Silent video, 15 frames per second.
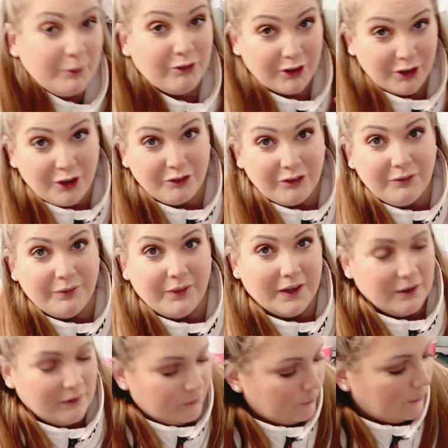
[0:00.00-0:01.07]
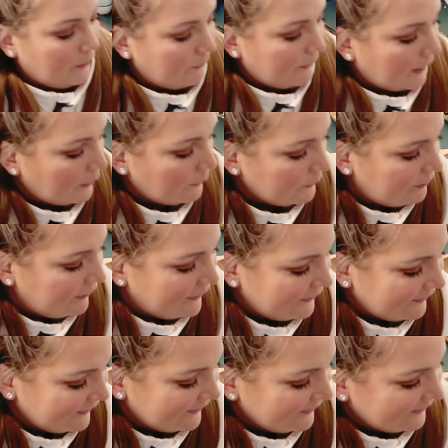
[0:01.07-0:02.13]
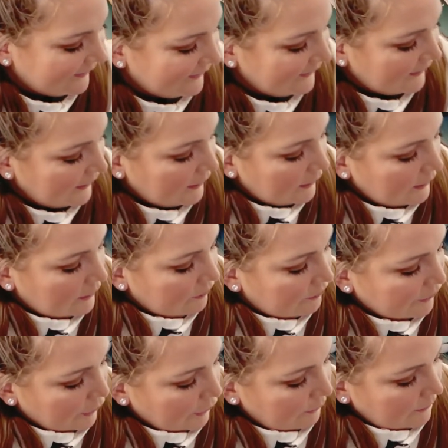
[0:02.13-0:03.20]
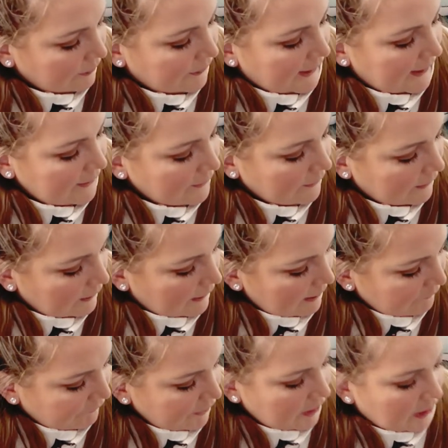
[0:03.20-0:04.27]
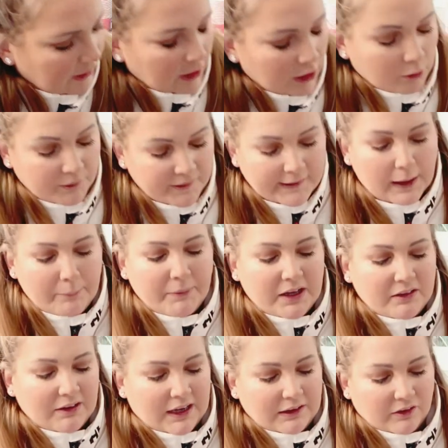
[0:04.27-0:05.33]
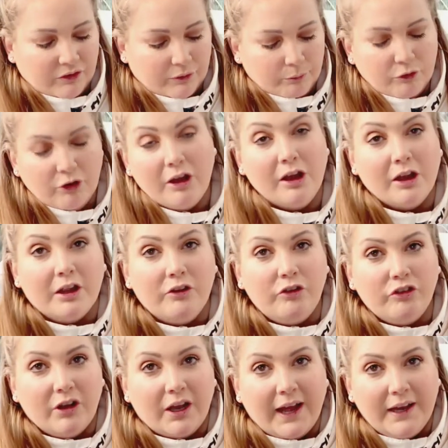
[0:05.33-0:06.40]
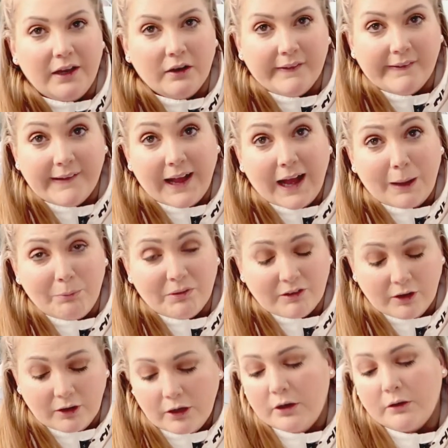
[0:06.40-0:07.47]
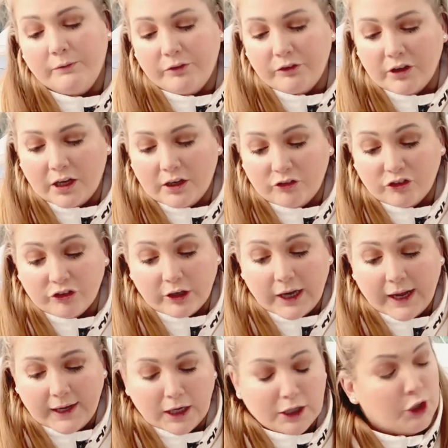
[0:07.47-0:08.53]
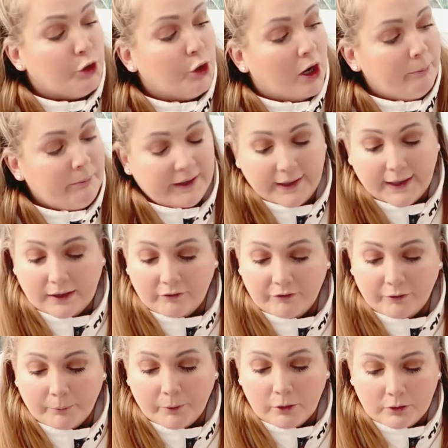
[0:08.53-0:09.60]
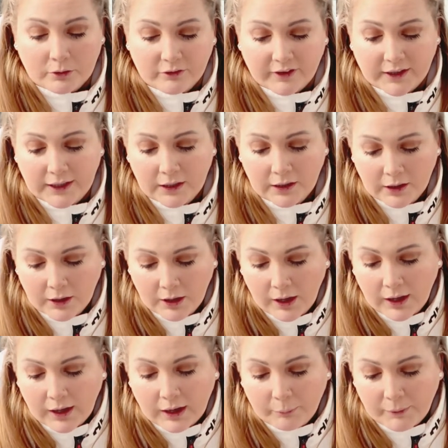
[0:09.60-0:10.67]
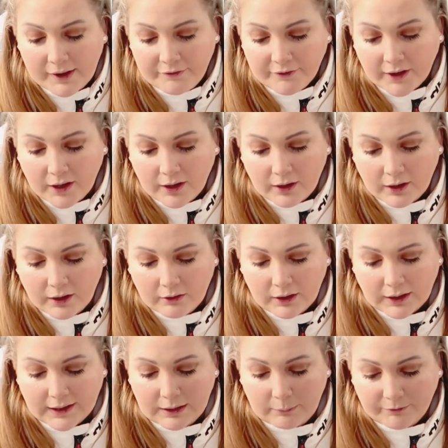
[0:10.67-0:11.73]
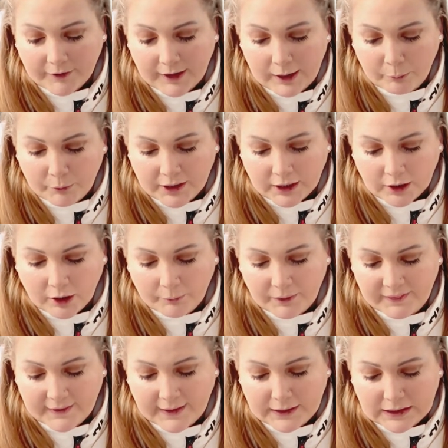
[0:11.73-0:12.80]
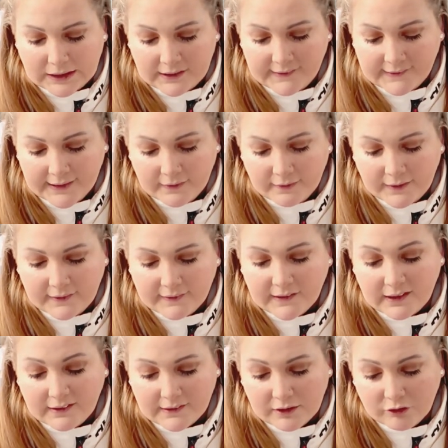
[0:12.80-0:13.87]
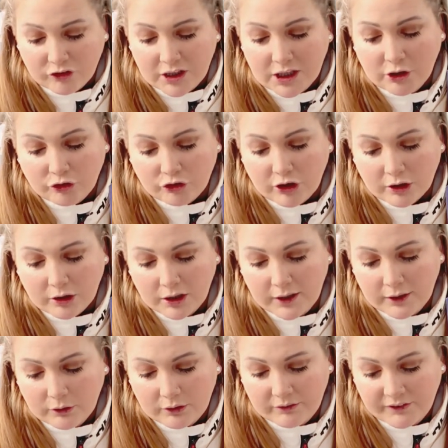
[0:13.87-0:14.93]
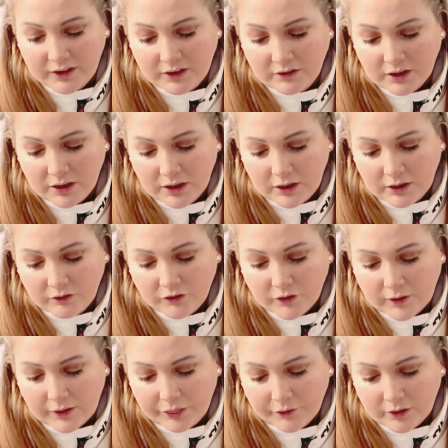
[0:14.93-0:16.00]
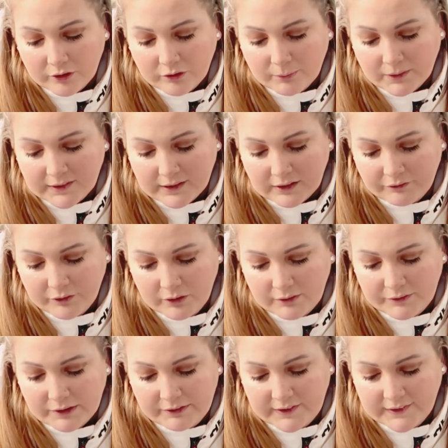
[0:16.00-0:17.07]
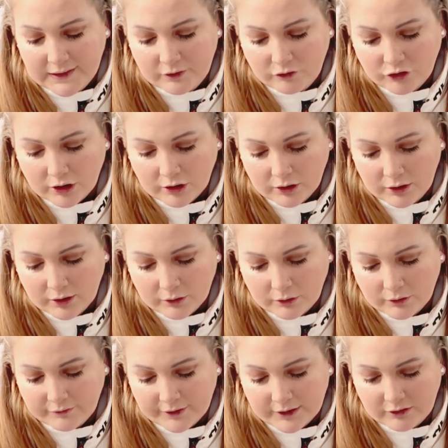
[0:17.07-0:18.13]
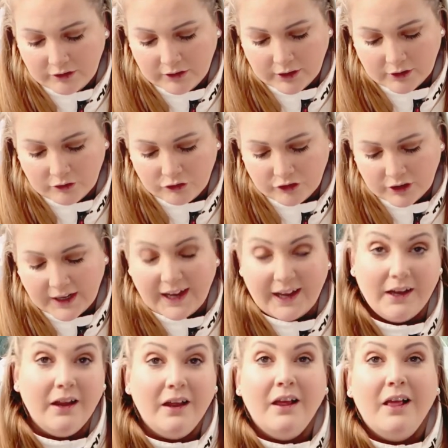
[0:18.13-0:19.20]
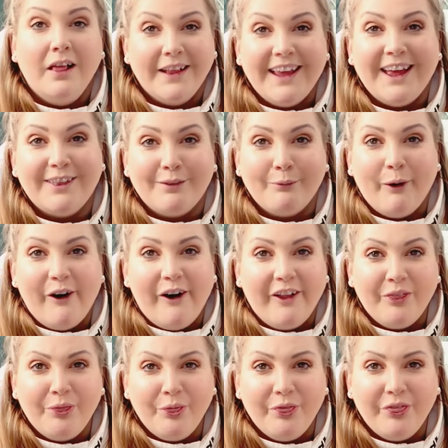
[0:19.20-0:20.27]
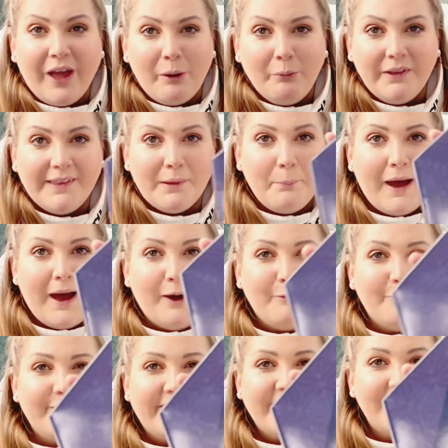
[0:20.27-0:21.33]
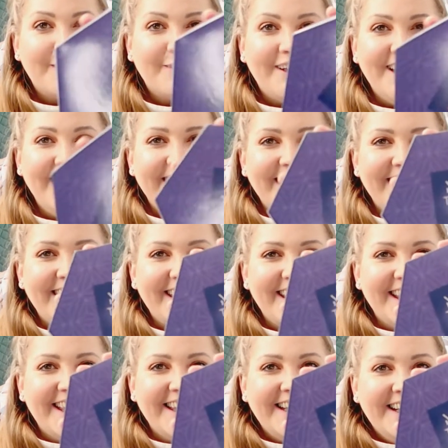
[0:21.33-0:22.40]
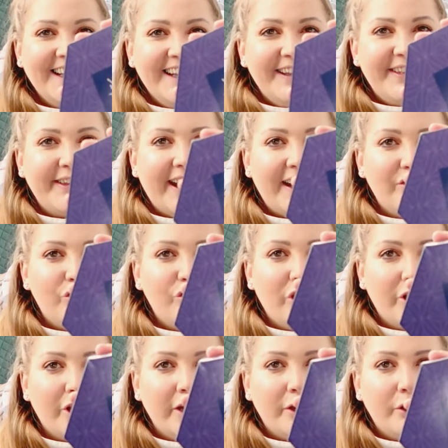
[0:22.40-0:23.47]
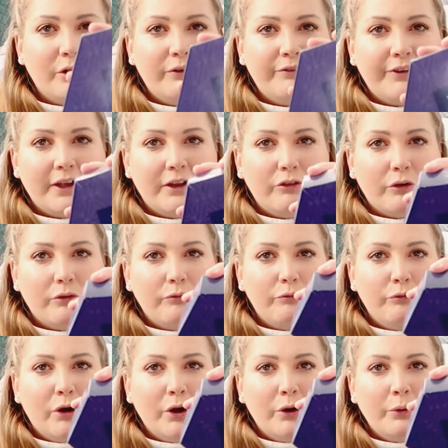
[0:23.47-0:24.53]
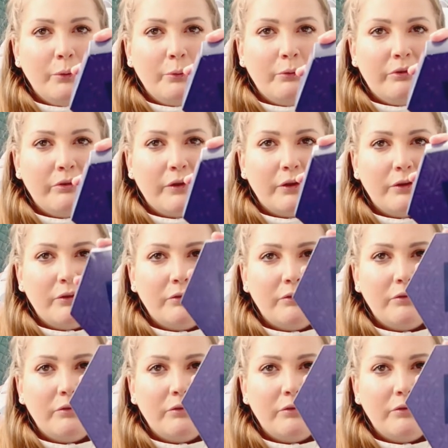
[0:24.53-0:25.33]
but a lot of things were £1. So then every year I always get my dad some Turkish Delight because he absolutely loves Turkish Delight, and I normally get it from Aldi. However, I keep forgetting when I go in there, and I've seen this and it's actually chocolate covered. So I thought to myself, oh, I've never seen chocolate covered Turkish Delight. Guess what? That was £1 as well. So that's chocolate covered rose,